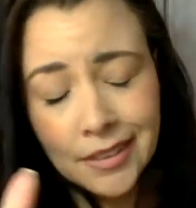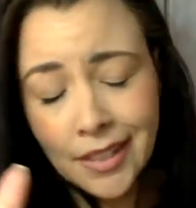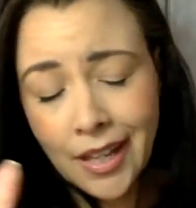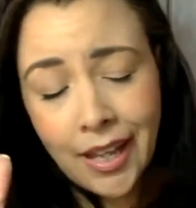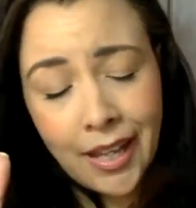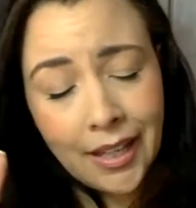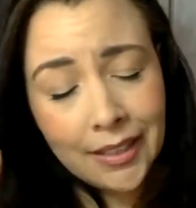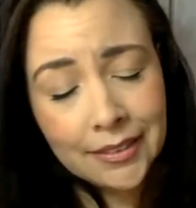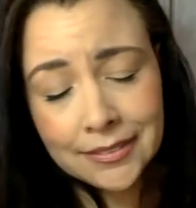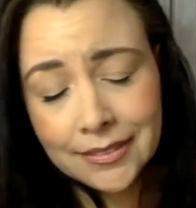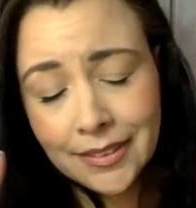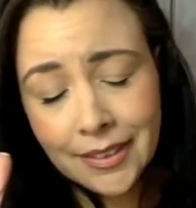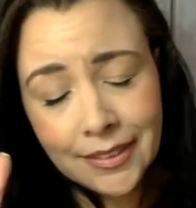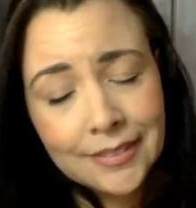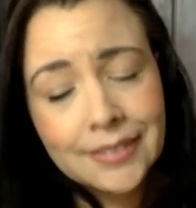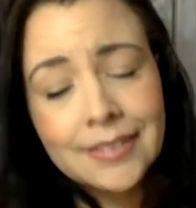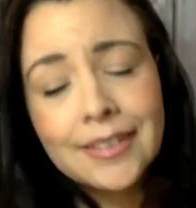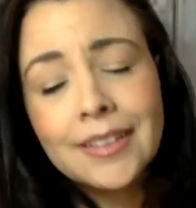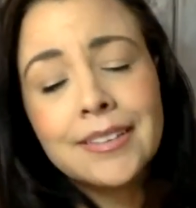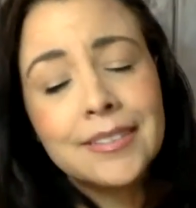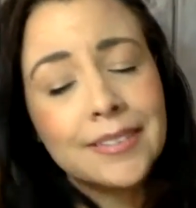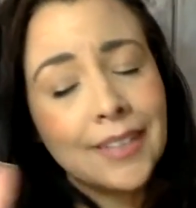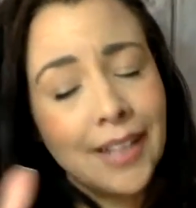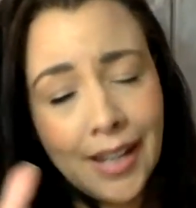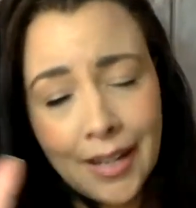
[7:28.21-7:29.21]

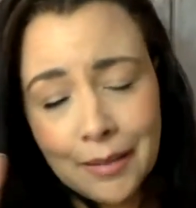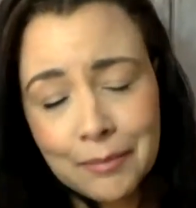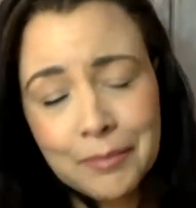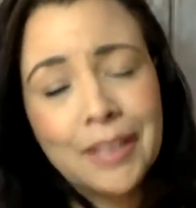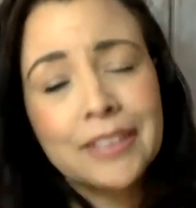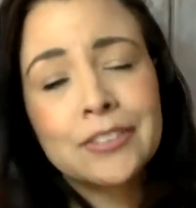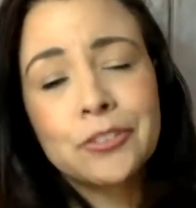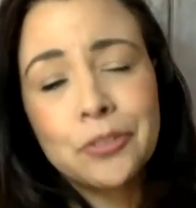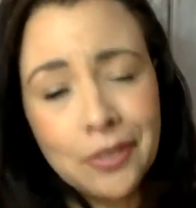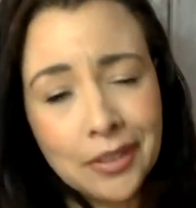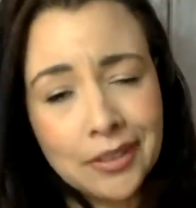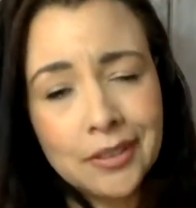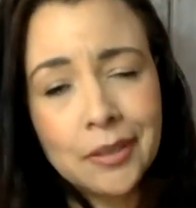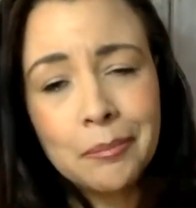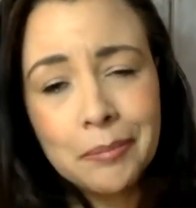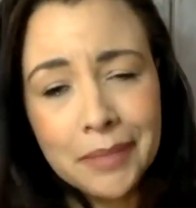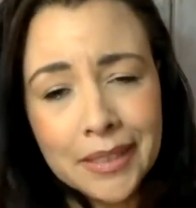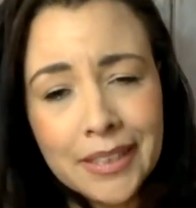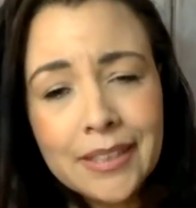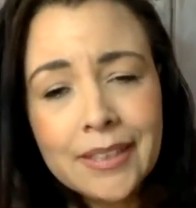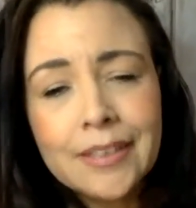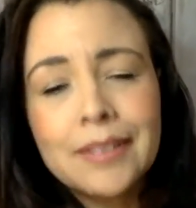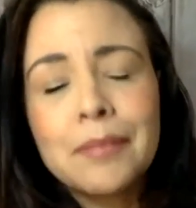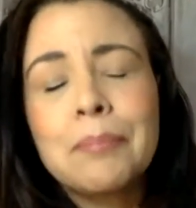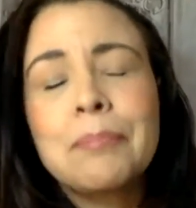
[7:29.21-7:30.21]
I'm not trying to
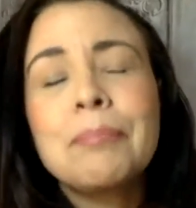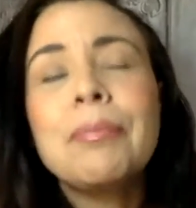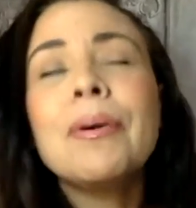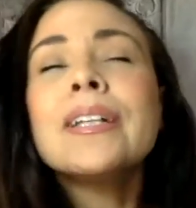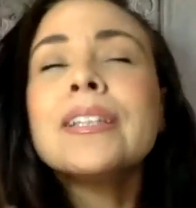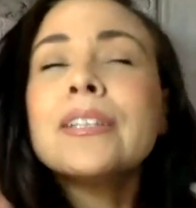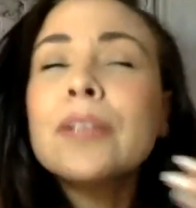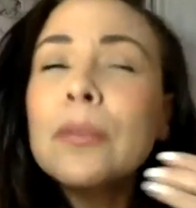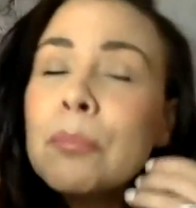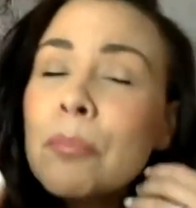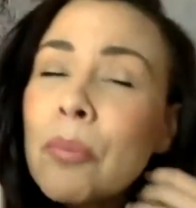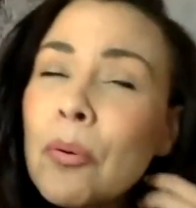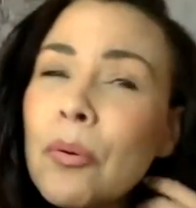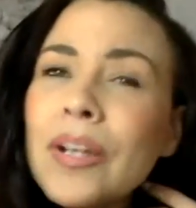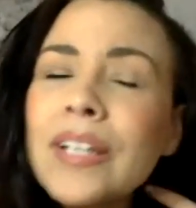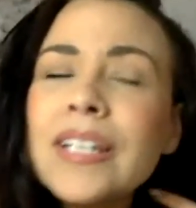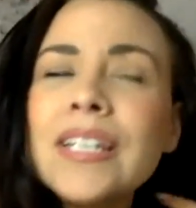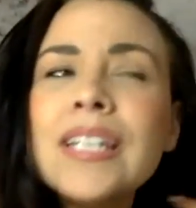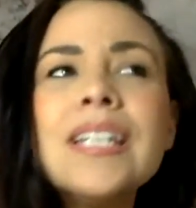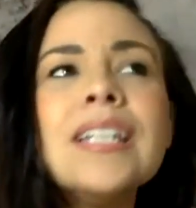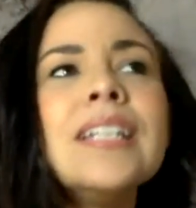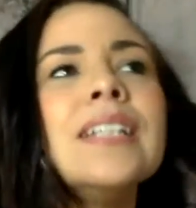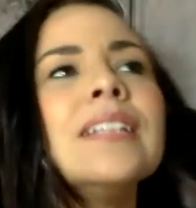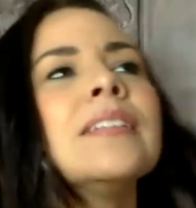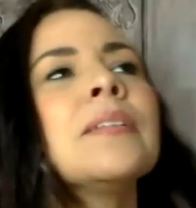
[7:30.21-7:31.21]
be. But the point
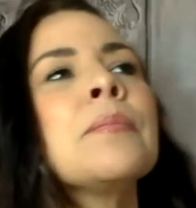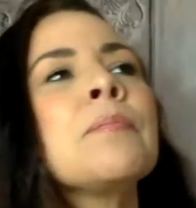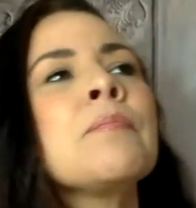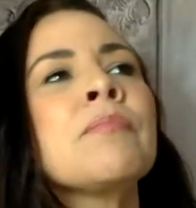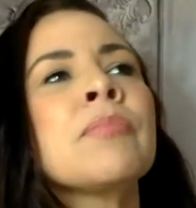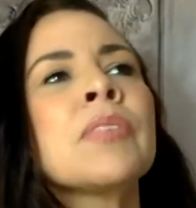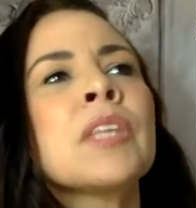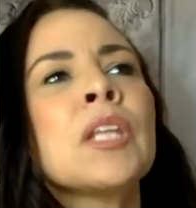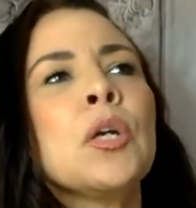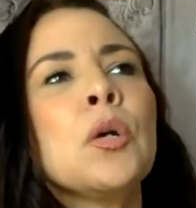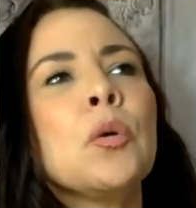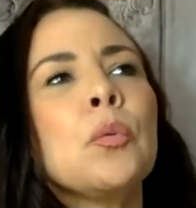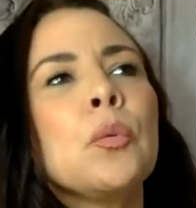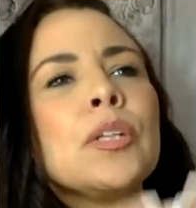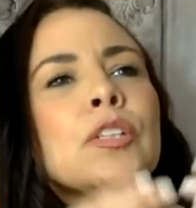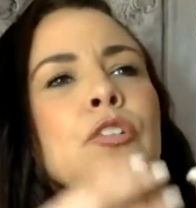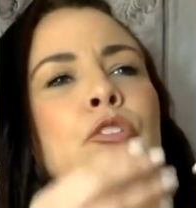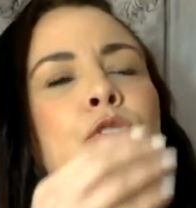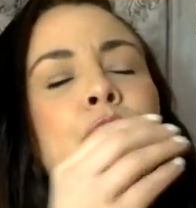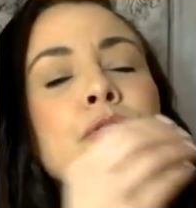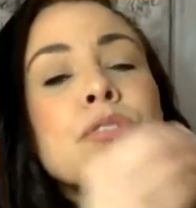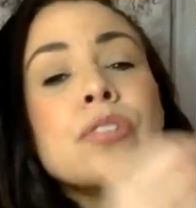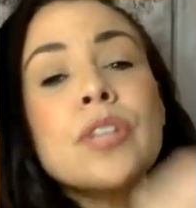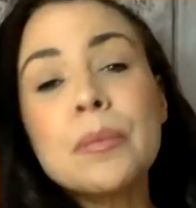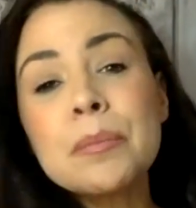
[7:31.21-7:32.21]
is, when
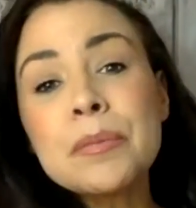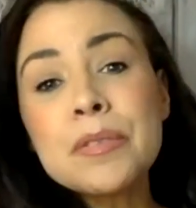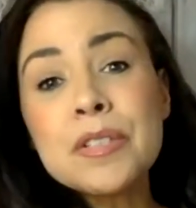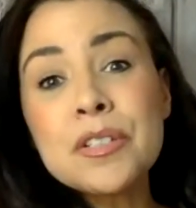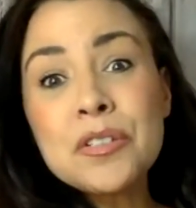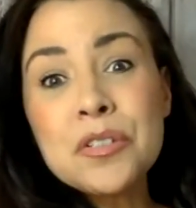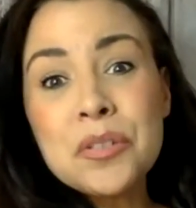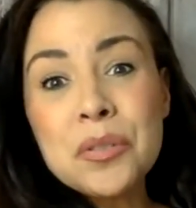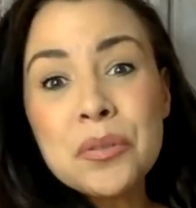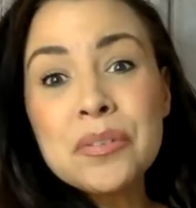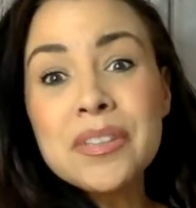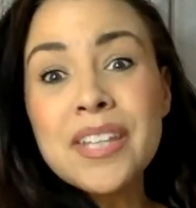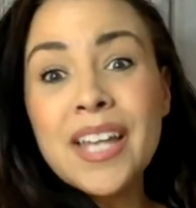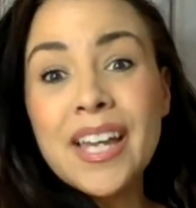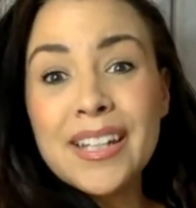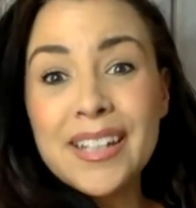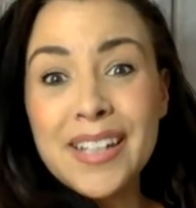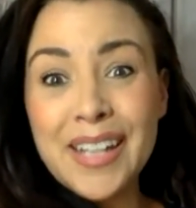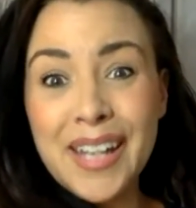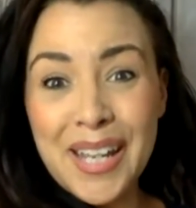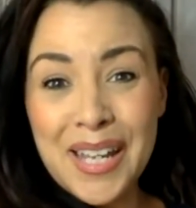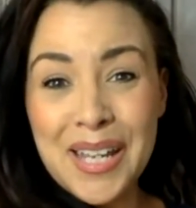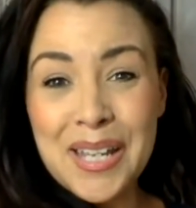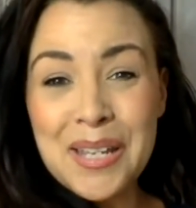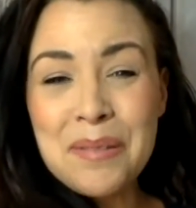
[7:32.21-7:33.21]
you substitute that
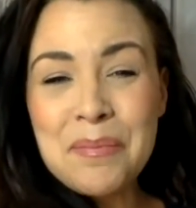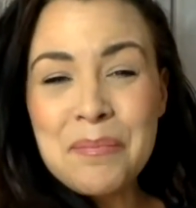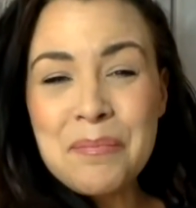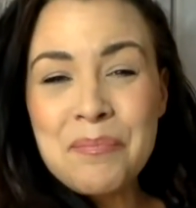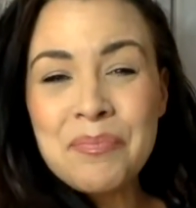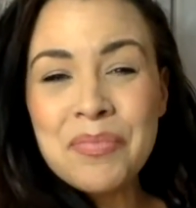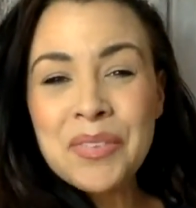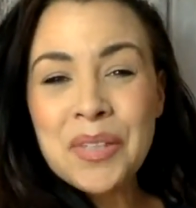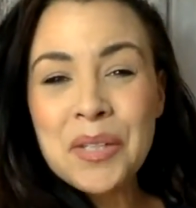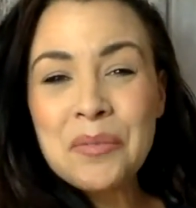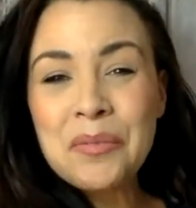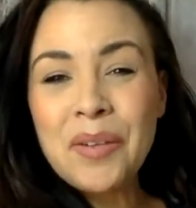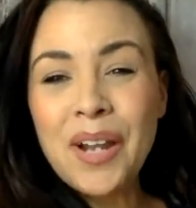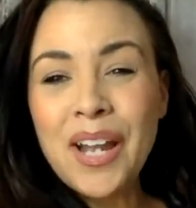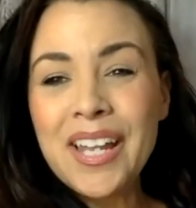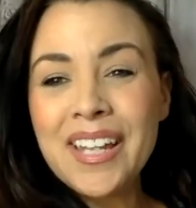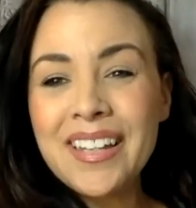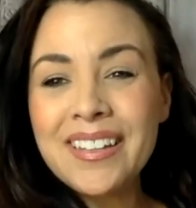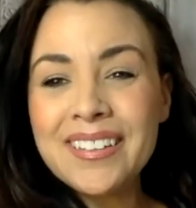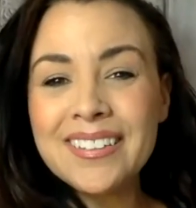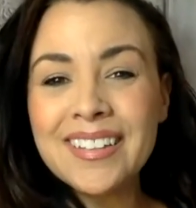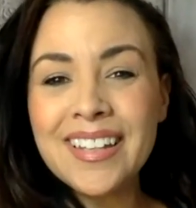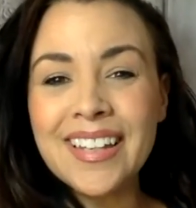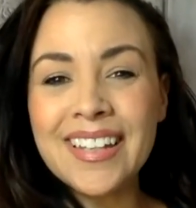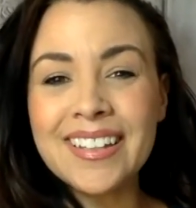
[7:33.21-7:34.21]
name,
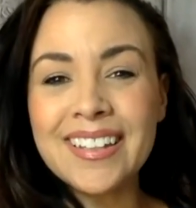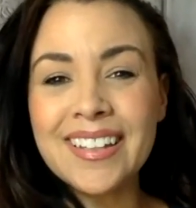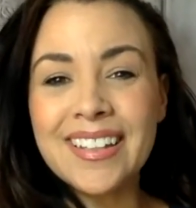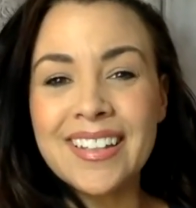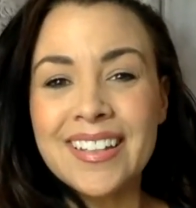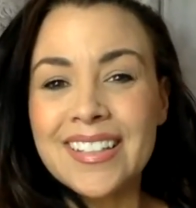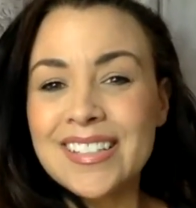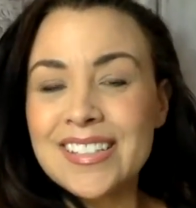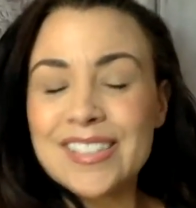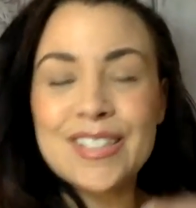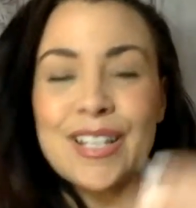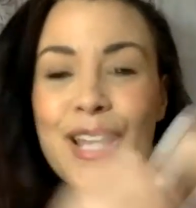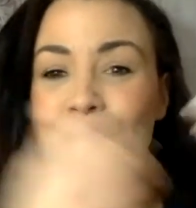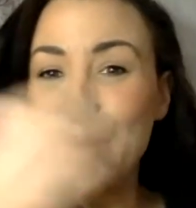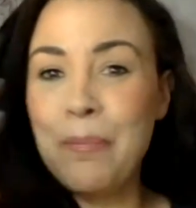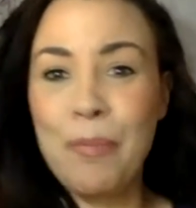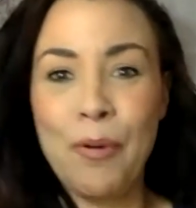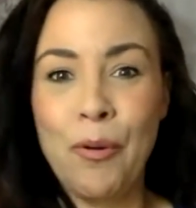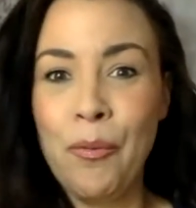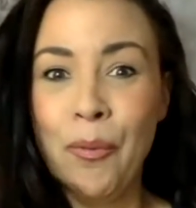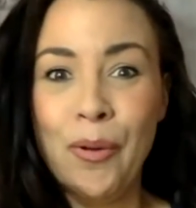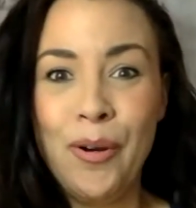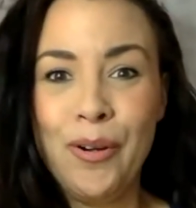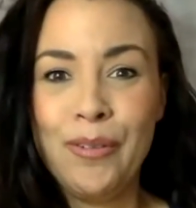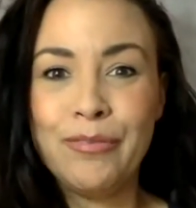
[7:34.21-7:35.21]
right? Like
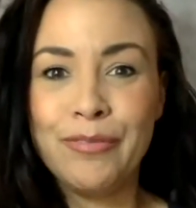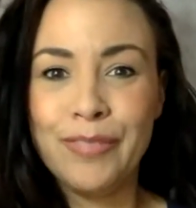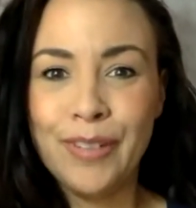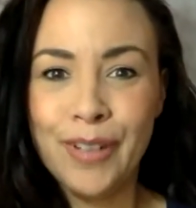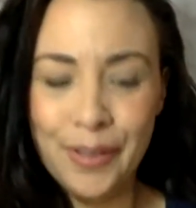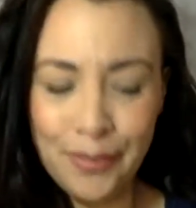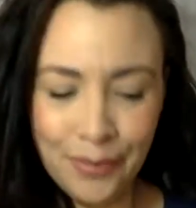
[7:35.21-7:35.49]
Sniper Wolf.